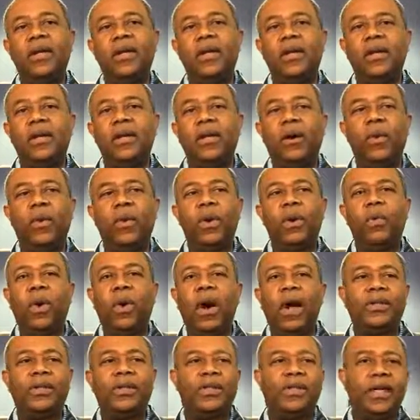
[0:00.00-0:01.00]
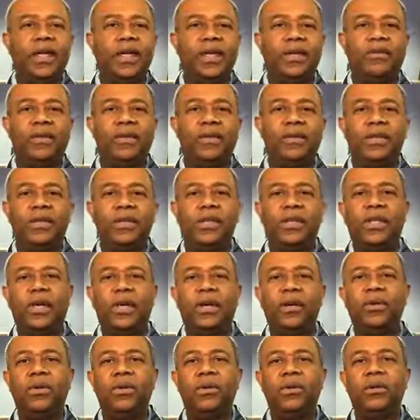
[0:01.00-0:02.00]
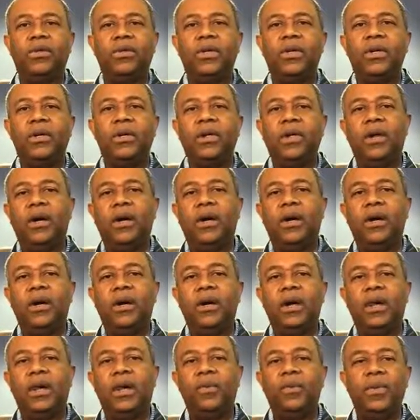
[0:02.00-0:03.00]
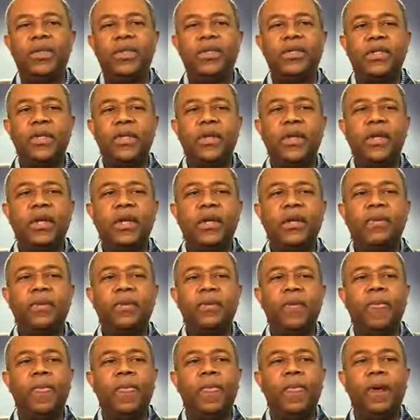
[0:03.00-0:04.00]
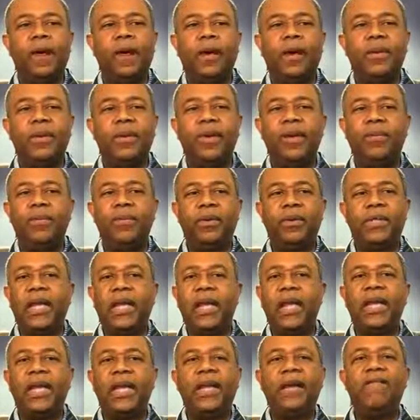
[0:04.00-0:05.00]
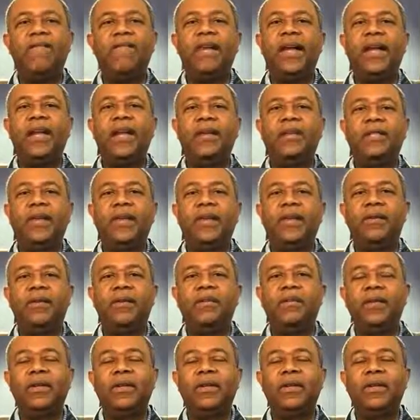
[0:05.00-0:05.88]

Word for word: You know, we watch television shows uh, and we see uh, people taken advantage of.